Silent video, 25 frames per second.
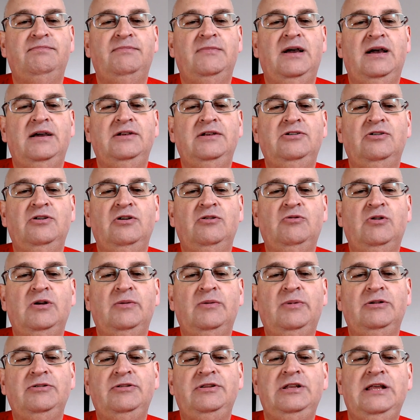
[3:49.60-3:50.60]
don't know what
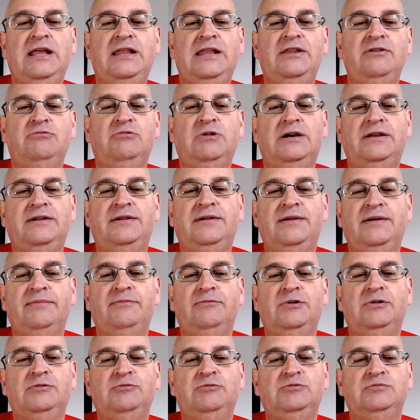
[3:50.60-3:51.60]
about the other
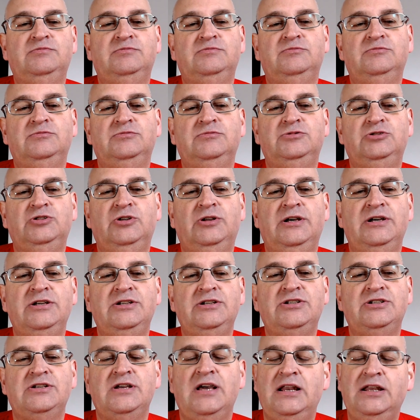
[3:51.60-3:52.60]
one. Should I
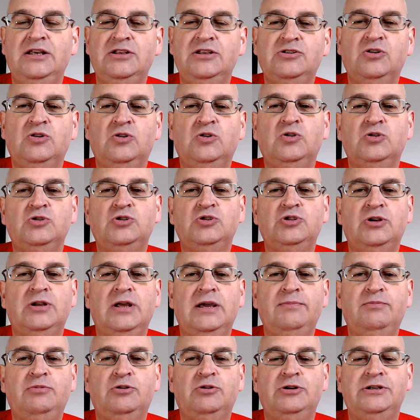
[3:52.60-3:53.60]
sell it or should
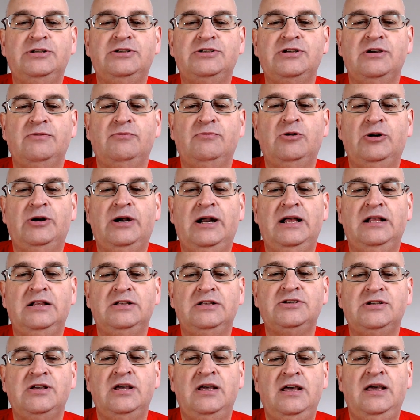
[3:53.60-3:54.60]
I put it somewhere
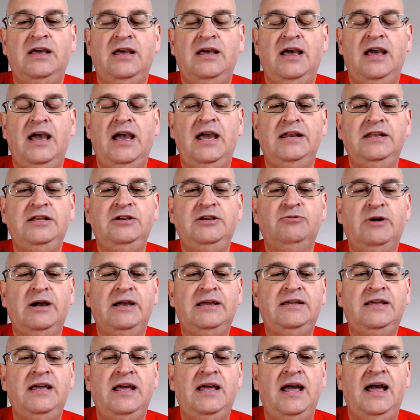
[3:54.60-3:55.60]
else?
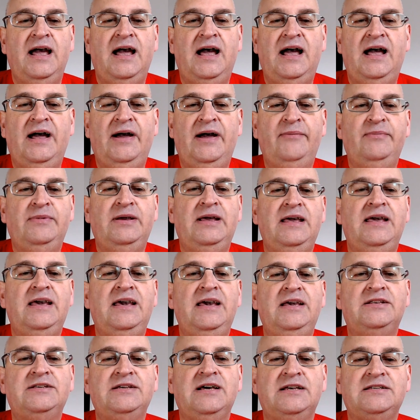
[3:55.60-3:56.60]
Anyway,
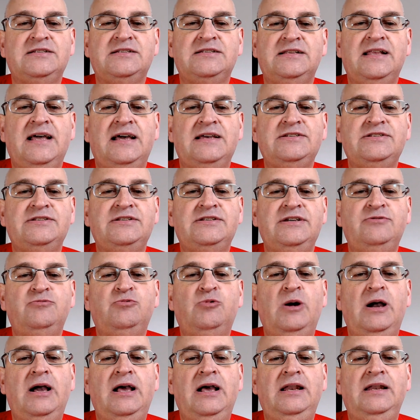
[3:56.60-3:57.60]
it has lasted
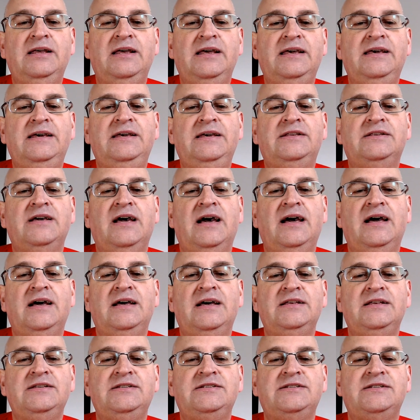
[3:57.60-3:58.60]
well. It
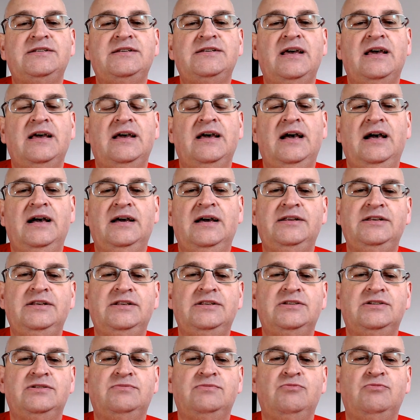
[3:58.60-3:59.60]
has had
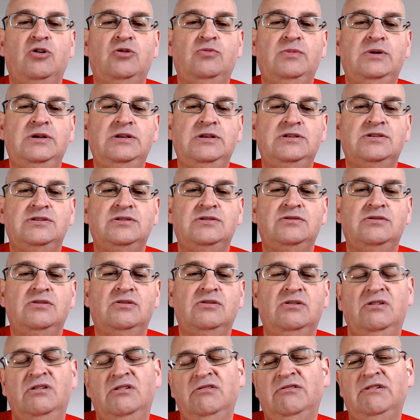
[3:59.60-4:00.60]
its moments.
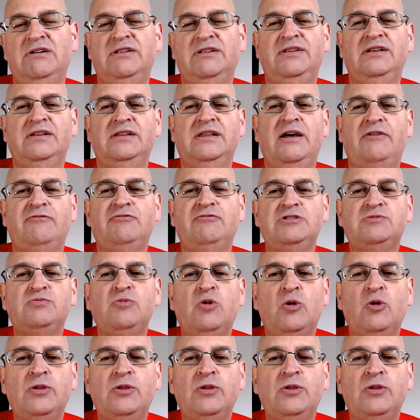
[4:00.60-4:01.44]
Oh, I think that was more the